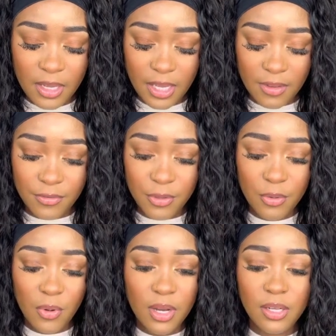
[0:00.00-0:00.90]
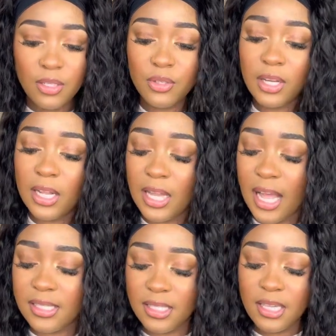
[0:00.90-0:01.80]
If you want to look
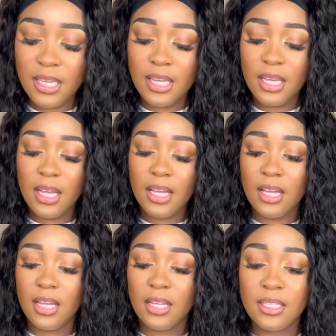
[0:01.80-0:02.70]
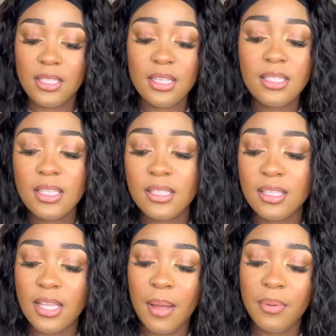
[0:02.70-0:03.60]
classy, this is
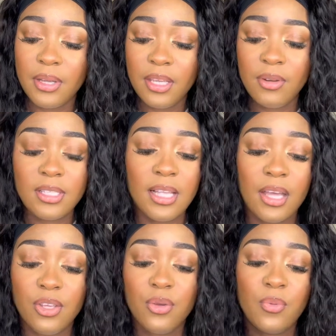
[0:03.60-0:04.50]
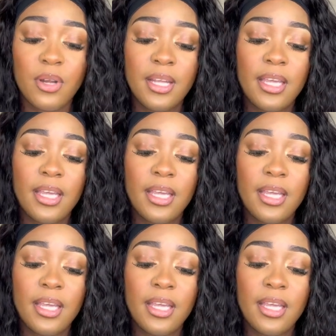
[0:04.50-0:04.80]
the type of earrings that you want to